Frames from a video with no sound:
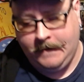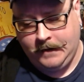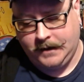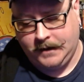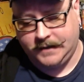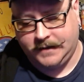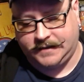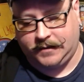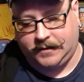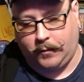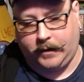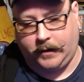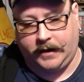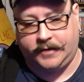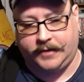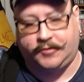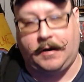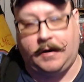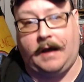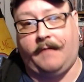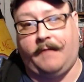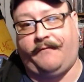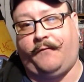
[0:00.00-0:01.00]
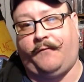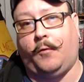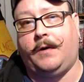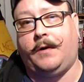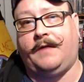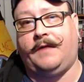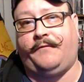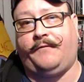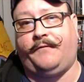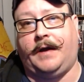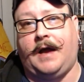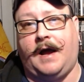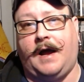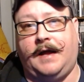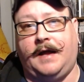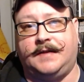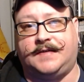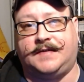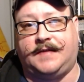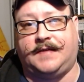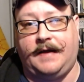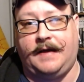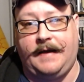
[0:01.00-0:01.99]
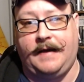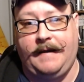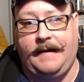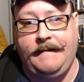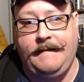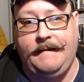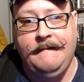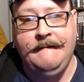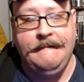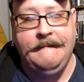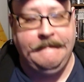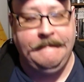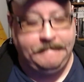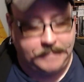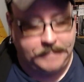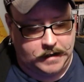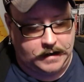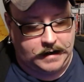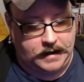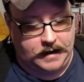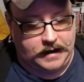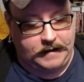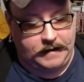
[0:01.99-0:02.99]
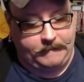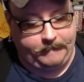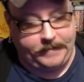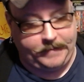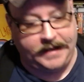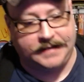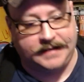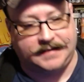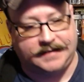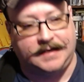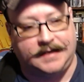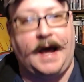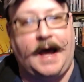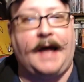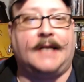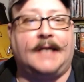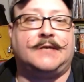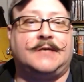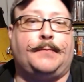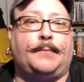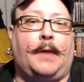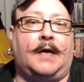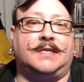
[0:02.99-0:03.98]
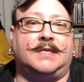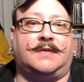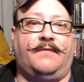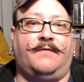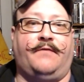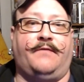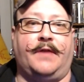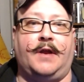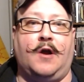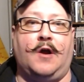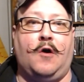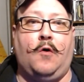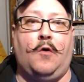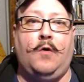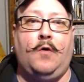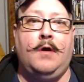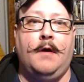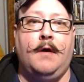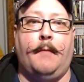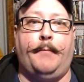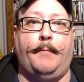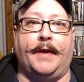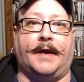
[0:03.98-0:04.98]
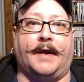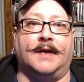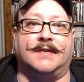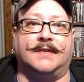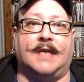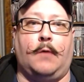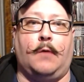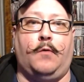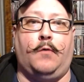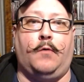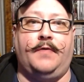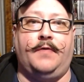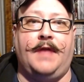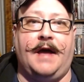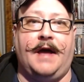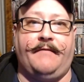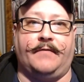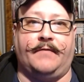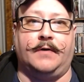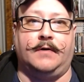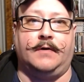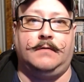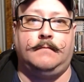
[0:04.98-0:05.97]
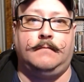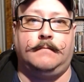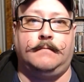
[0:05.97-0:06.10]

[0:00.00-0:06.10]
So we're going to try out 4 different kinds today. It's not a sponsored video because I will never,